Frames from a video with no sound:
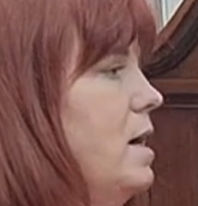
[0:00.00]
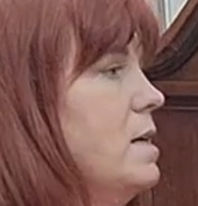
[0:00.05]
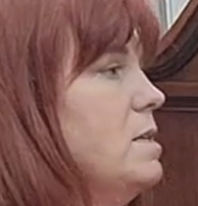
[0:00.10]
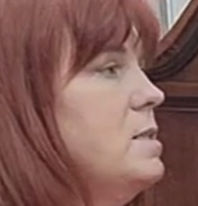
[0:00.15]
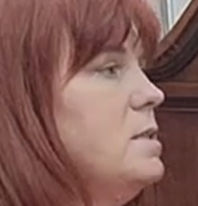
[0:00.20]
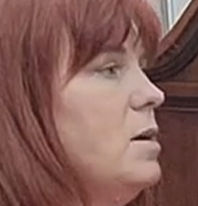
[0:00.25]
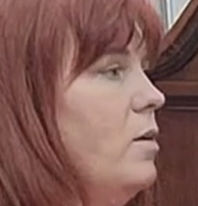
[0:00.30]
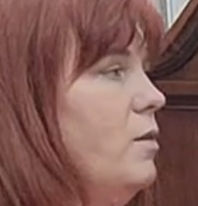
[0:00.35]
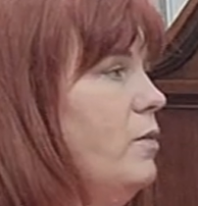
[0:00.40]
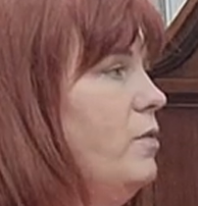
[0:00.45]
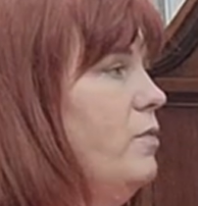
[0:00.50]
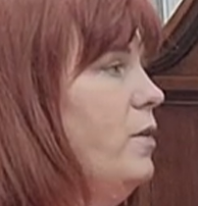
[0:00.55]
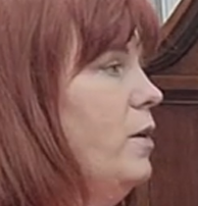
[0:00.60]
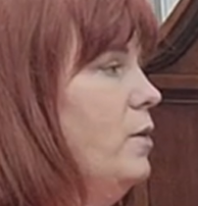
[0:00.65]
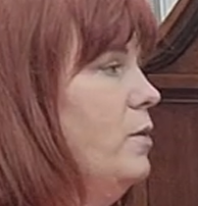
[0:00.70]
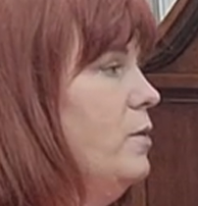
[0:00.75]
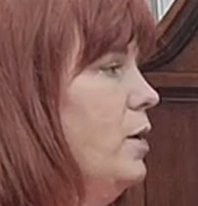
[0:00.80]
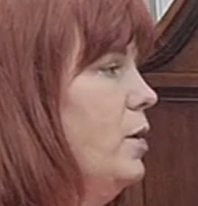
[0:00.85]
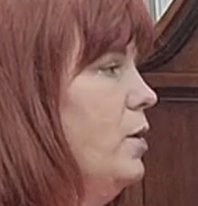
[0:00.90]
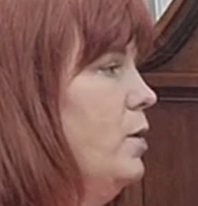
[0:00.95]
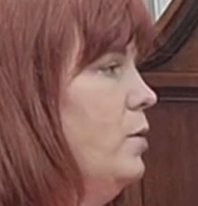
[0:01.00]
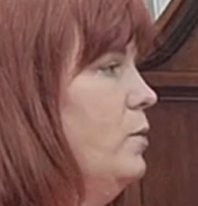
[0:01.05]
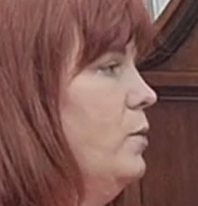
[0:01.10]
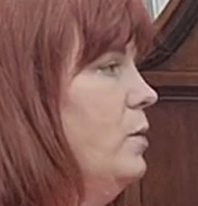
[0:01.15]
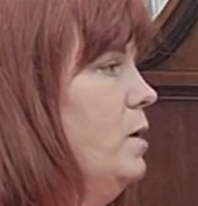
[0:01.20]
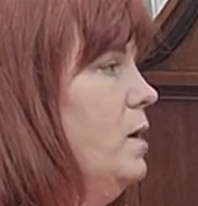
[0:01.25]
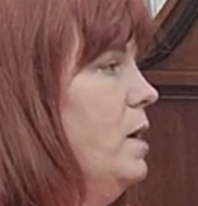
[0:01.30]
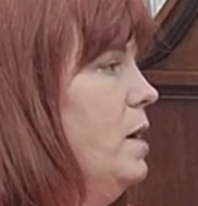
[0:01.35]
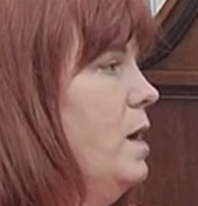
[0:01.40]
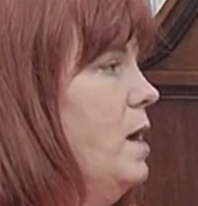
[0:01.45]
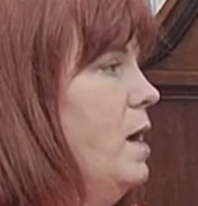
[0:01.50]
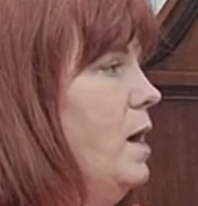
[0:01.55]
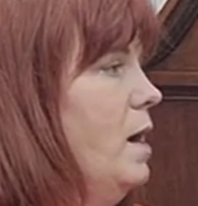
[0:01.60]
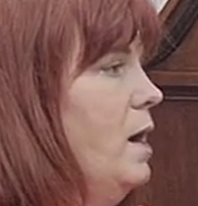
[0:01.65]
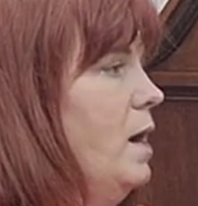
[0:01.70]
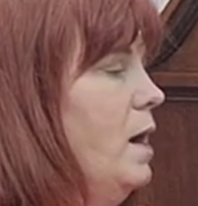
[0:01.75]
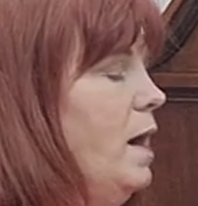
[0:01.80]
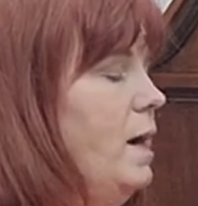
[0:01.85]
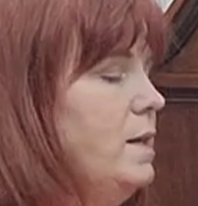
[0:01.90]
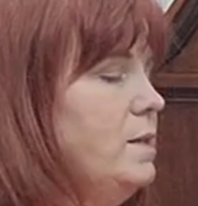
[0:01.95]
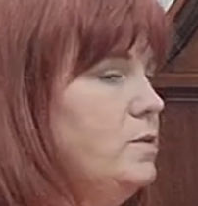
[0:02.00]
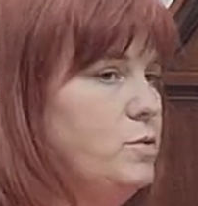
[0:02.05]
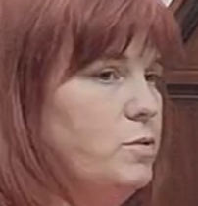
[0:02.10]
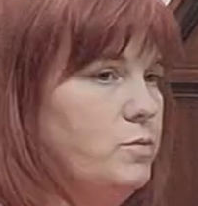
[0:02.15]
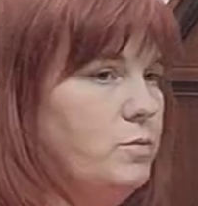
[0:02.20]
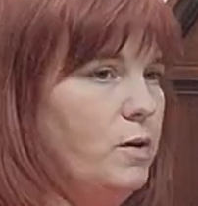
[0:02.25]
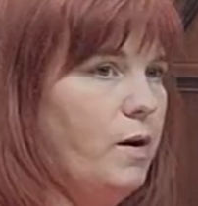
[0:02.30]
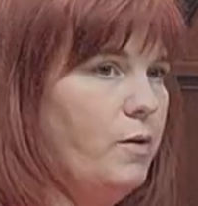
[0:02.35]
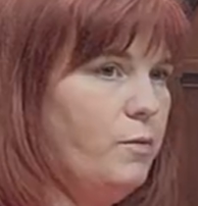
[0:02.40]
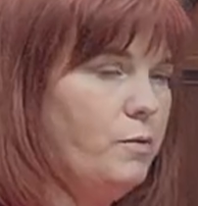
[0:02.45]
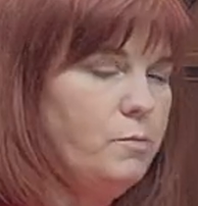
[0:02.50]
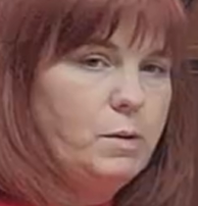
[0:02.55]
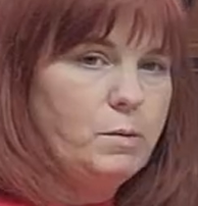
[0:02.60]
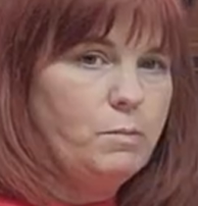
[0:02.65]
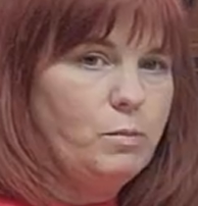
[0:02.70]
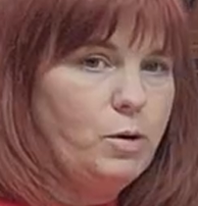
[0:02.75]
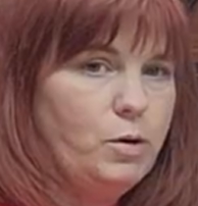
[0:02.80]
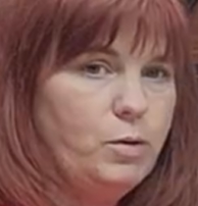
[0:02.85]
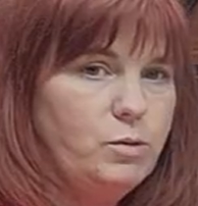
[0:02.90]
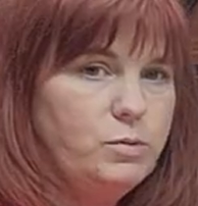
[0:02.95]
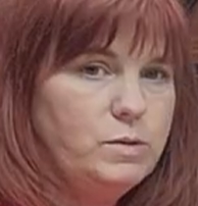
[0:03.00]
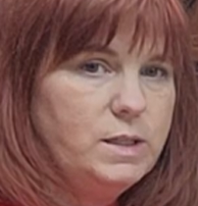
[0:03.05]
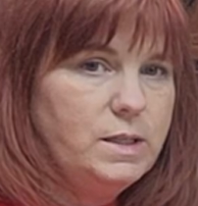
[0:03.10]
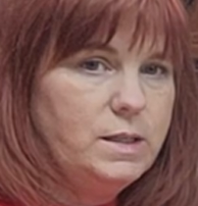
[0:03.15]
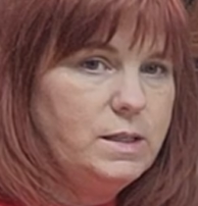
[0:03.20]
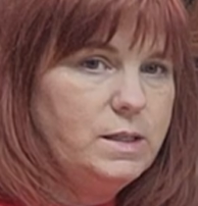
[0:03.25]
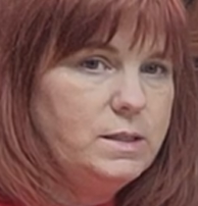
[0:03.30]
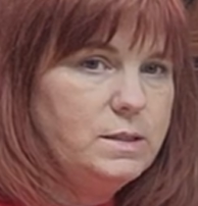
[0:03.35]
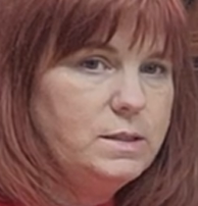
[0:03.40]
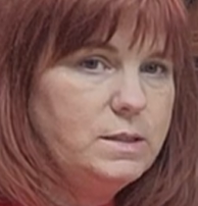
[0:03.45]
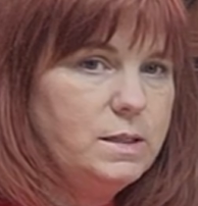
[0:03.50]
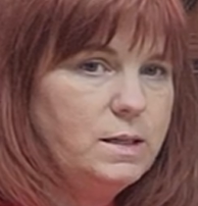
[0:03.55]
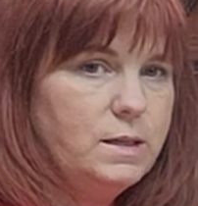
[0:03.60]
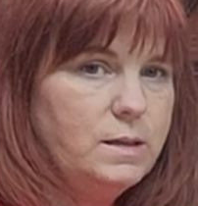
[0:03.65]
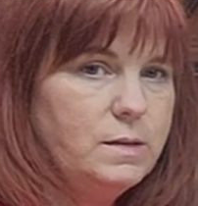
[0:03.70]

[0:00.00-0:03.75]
I saw a photo. I do not remember who did it,